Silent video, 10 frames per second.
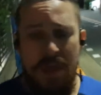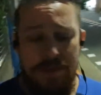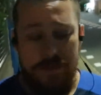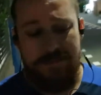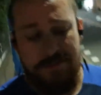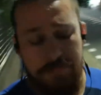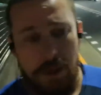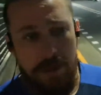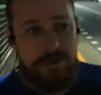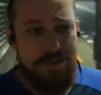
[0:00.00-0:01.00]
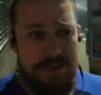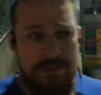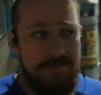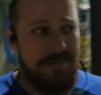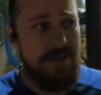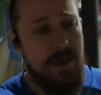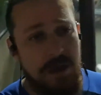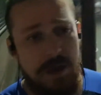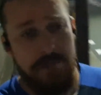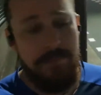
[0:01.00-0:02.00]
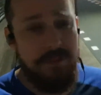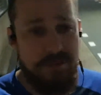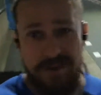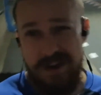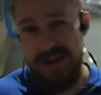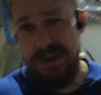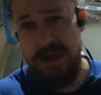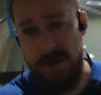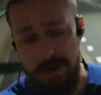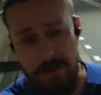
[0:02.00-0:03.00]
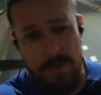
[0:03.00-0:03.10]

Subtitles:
those smaller gyms, which are very narrow,